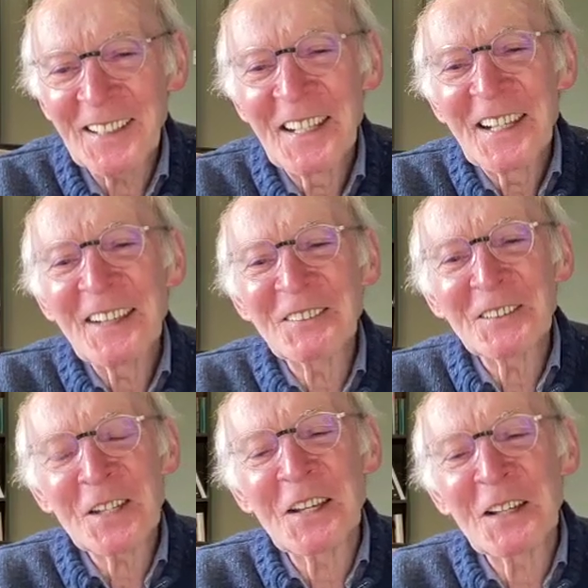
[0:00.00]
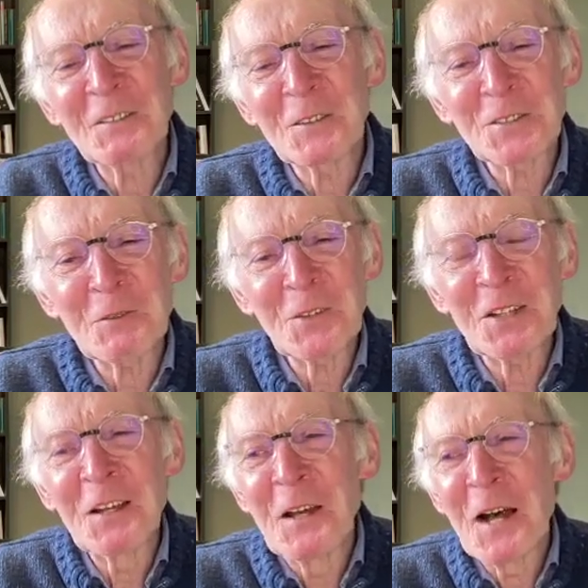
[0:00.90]
And it was
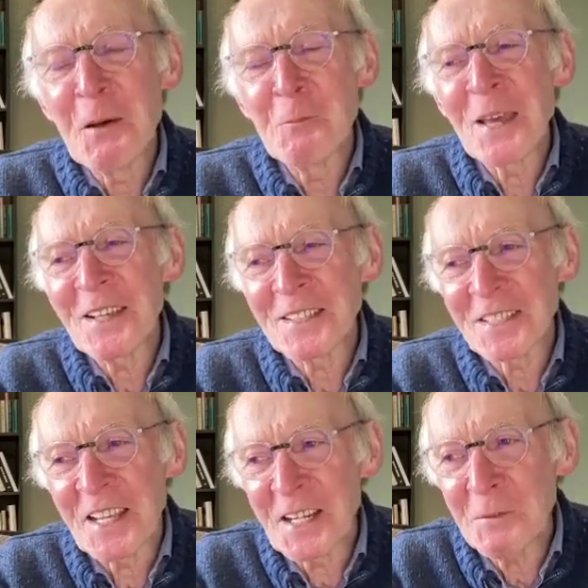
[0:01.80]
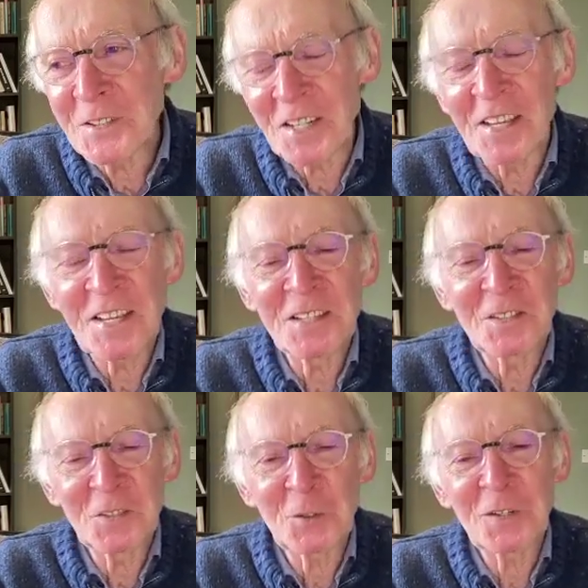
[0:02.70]
something amazing. Here was a
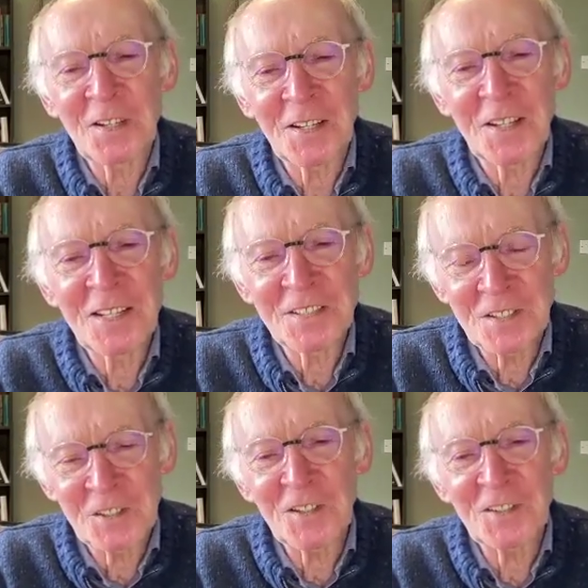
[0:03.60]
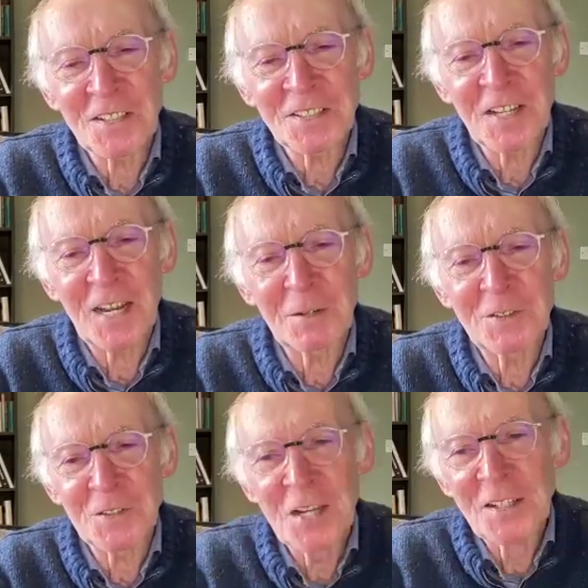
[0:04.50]
kid totally at ease, talking this
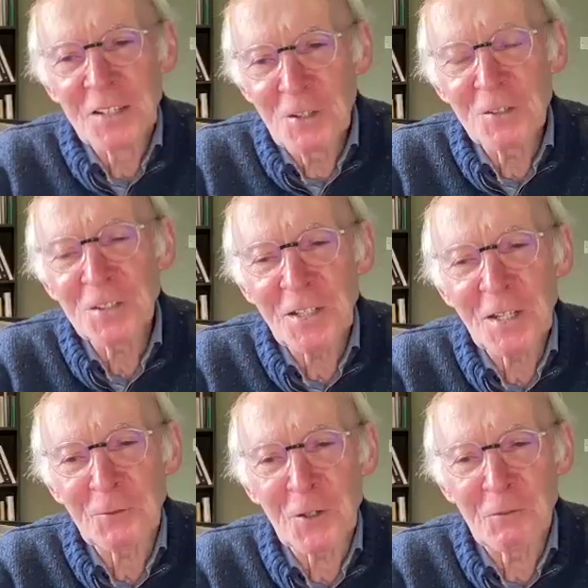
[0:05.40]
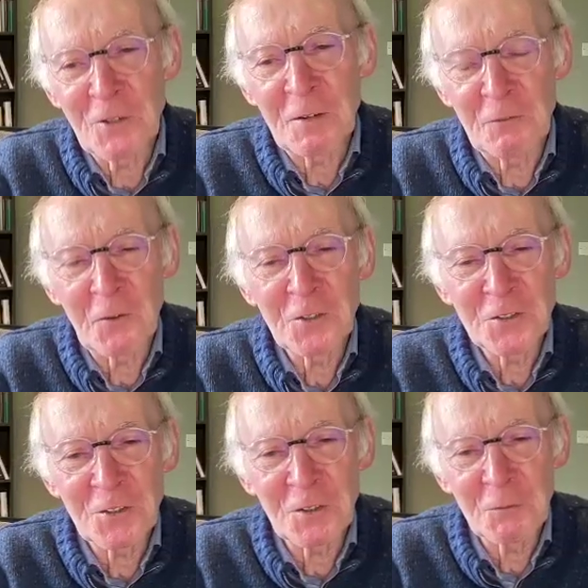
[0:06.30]
language, using it for a very
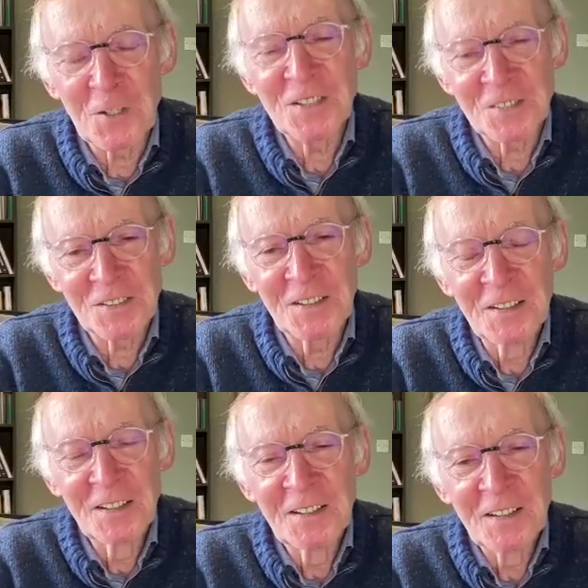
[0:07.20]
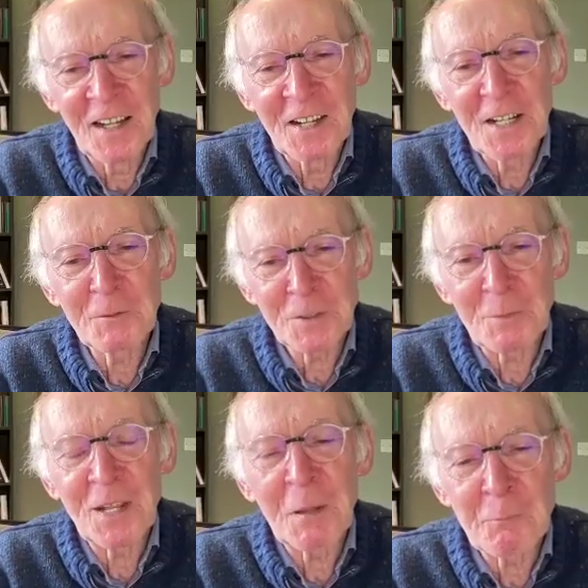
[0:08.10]
functional reason. And here was
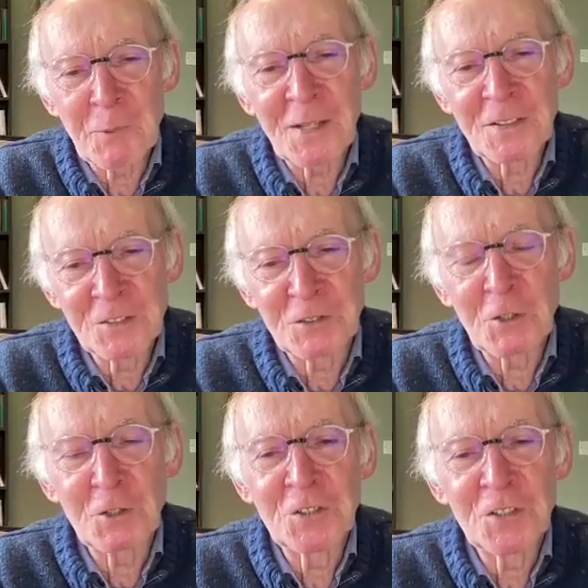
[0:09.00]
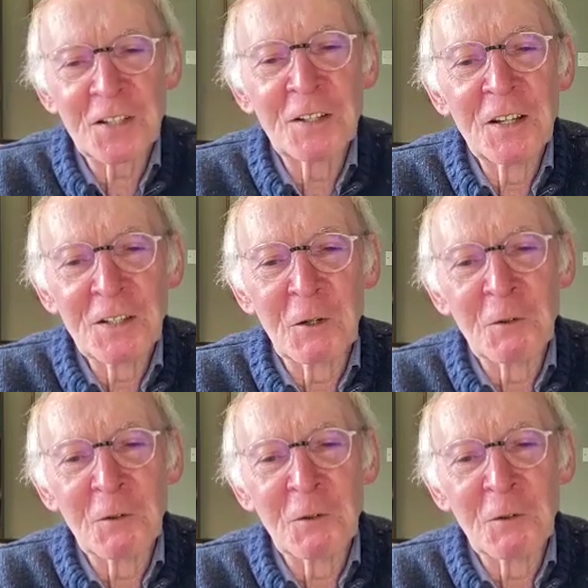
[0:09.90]
me, a big stooge, and